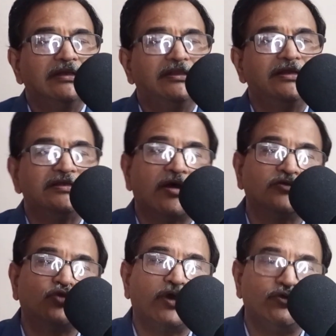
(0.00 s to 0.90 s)
There is
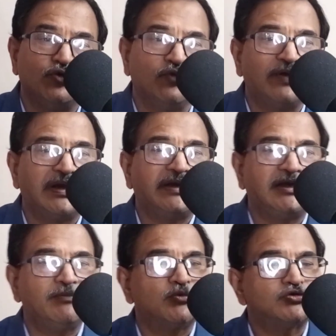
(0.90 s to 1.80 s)
also a UV light
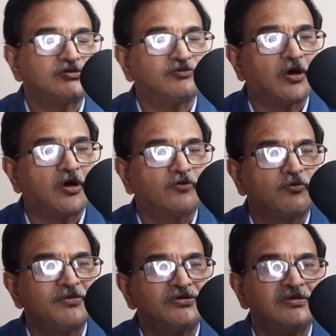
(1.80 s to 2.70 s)
in most of the RO
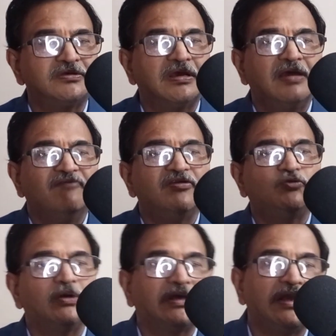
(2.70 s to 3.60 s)
machines which
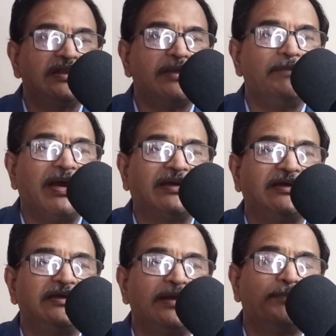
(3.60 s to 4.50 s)
will kill the
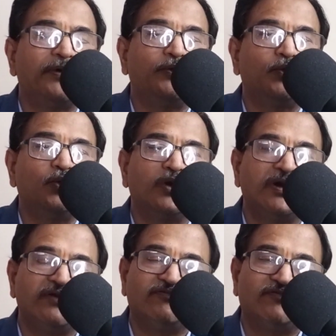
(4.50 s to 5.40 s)
bacteria,
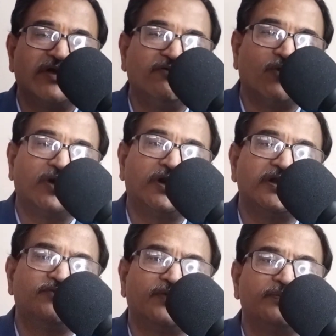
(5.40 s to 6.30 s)
particularly if the water
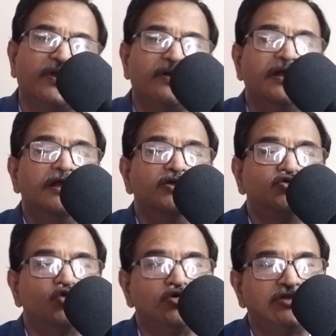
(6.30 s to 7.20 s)
is from the
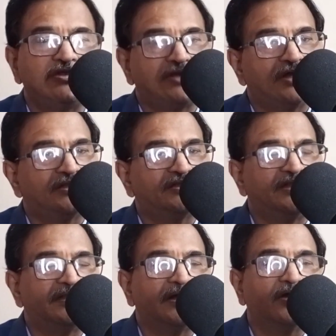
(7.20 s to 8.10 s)
sources other
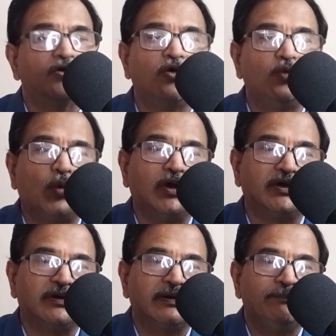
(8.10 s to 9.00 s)
than the
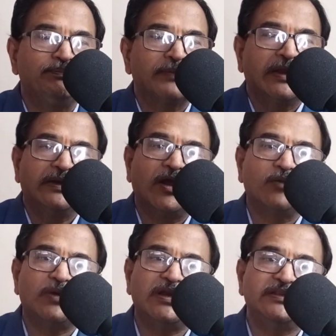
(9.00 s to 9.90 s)
groundwater.
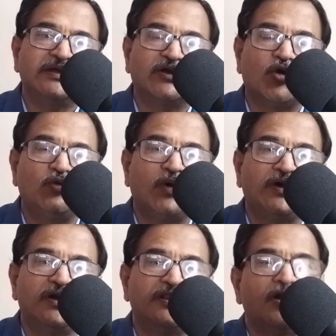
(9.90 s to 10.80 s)
Normally in the
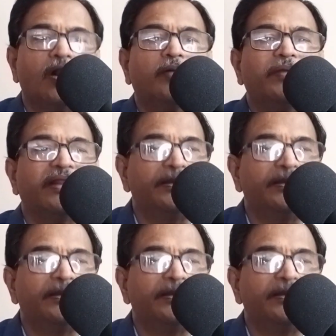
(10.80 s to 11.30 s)
groundwater there will not be